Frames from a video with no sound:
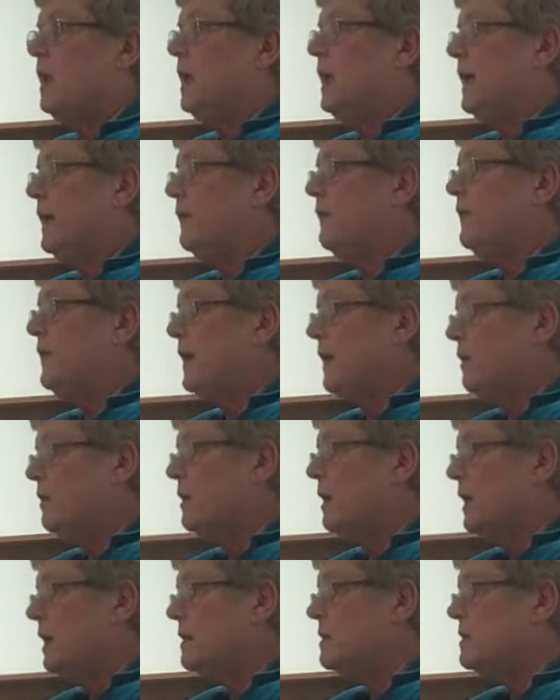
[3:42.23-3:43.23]
If they are
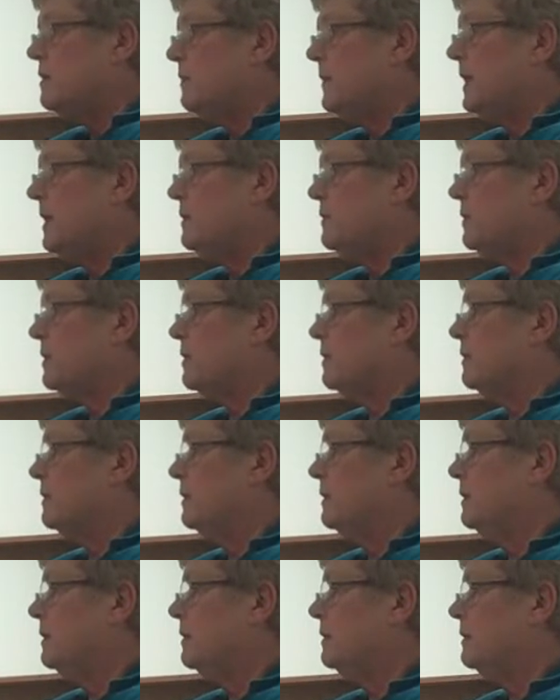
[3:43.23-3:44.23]
not
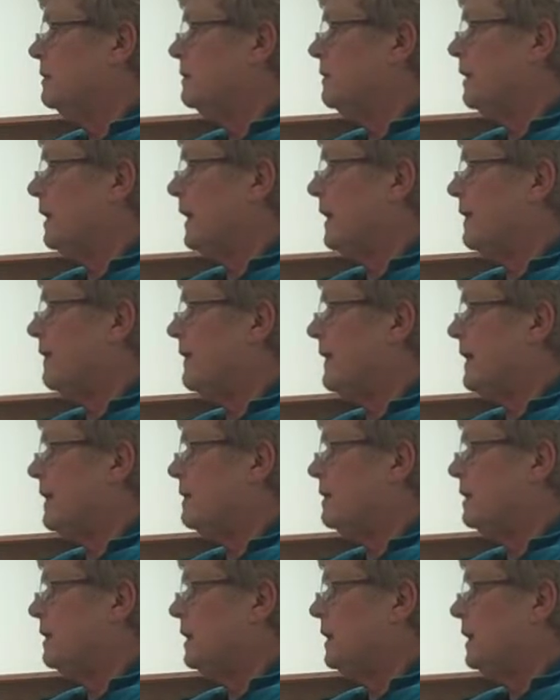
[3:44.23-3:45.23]
symmetrical like that,
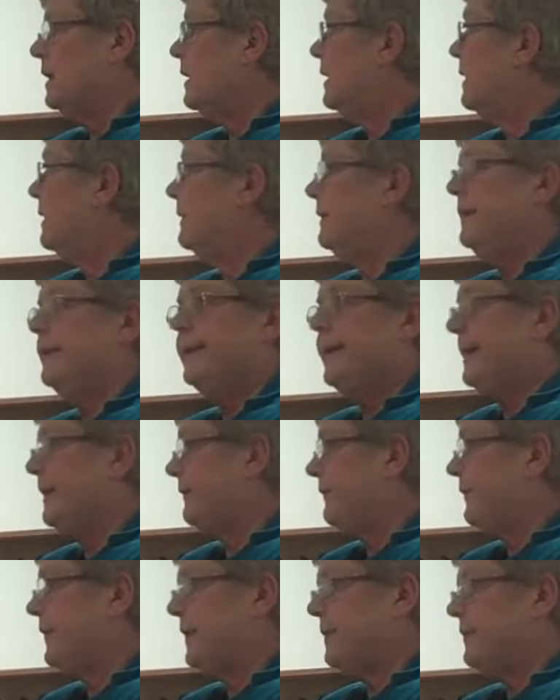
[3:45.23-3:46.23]
you can't
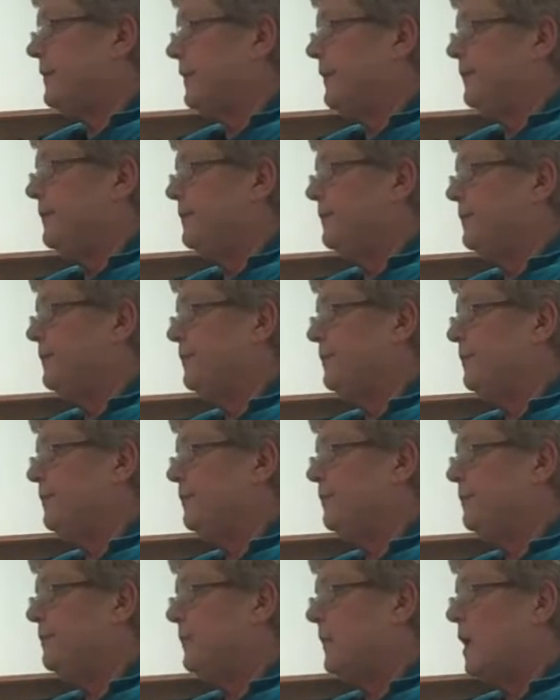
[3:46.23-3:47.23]
fix it.
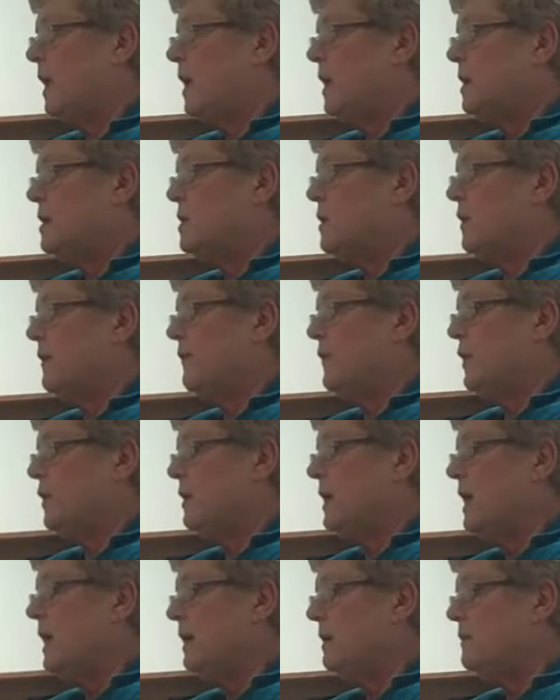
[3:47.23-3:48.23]
So if they're
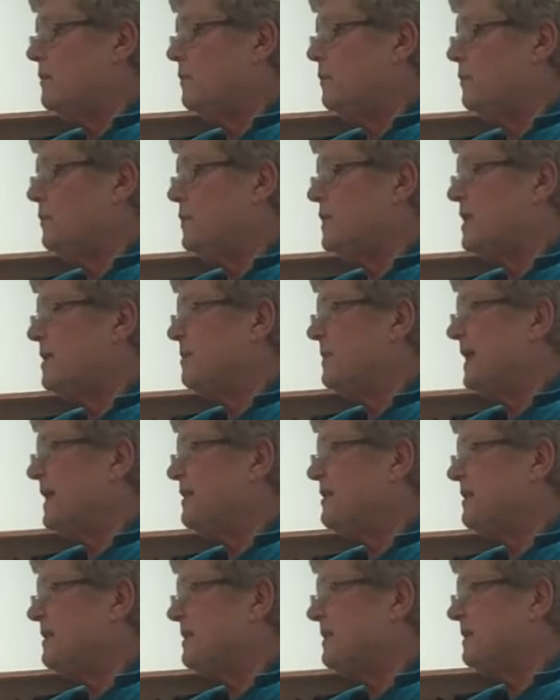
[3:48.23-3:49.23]
not
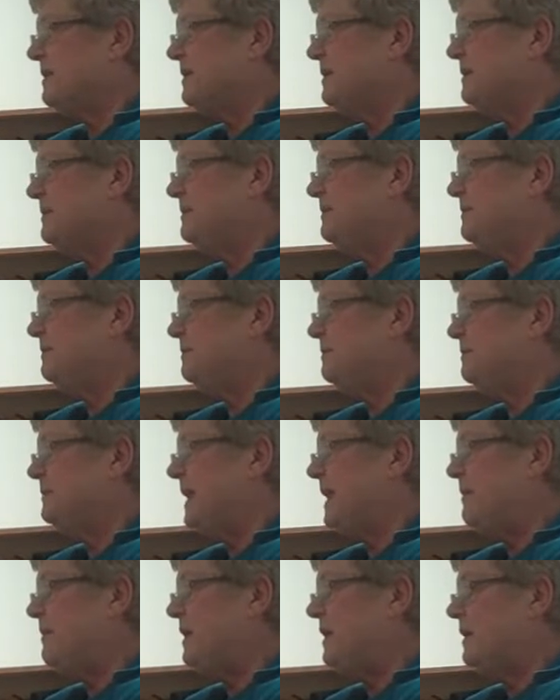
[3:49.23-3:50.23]
symmetrical,
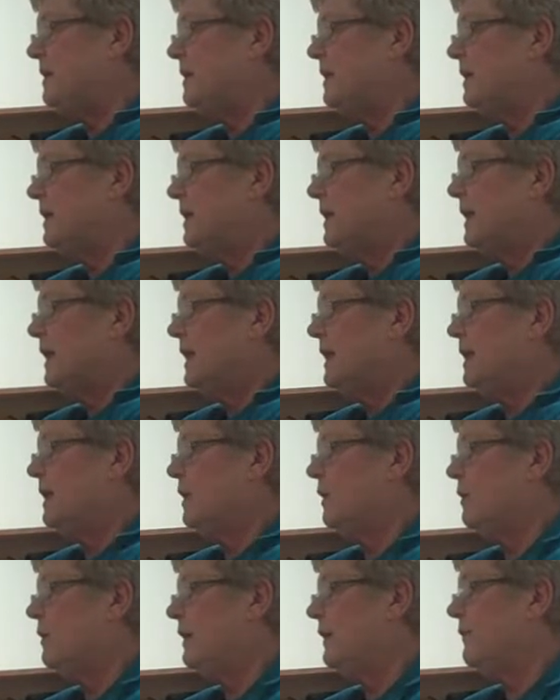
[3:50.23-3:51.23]
maybe, you
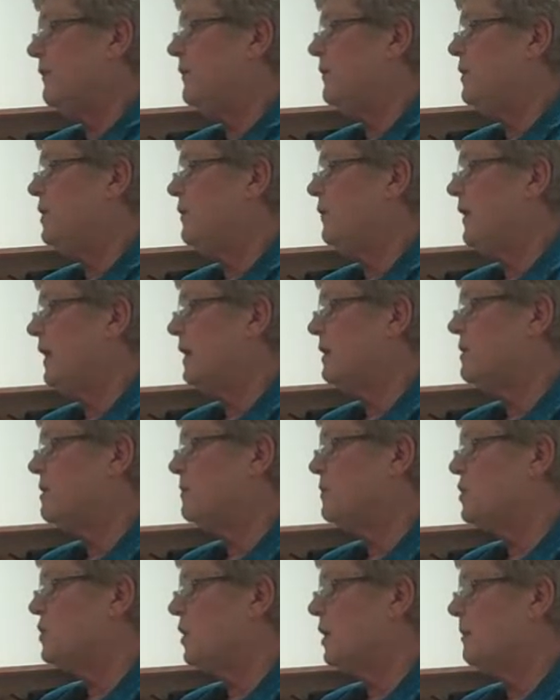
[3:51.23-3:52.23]
know, if you've got some
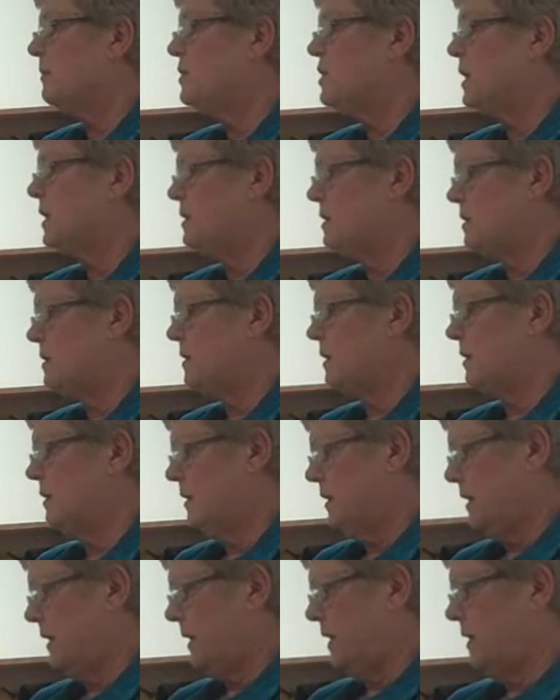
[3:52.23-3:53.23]
sharp judges, I'll
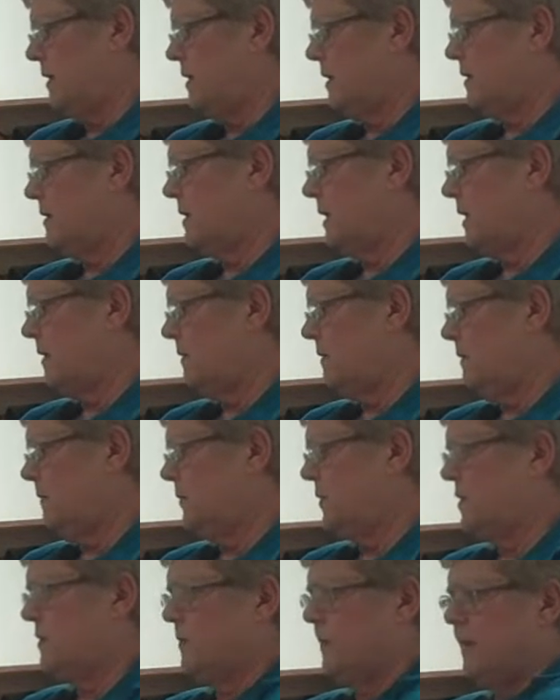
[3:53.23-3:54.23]
look at it and I'll say,
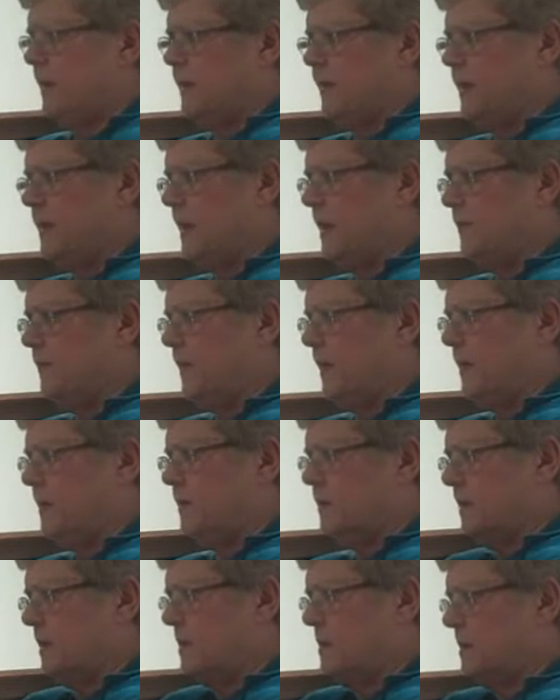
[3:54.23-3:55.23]
oops, wait a minute, that
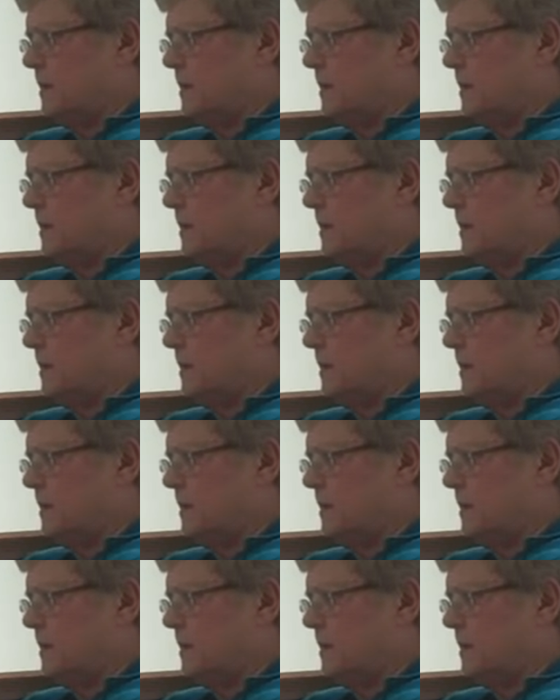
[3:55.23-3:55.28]
petal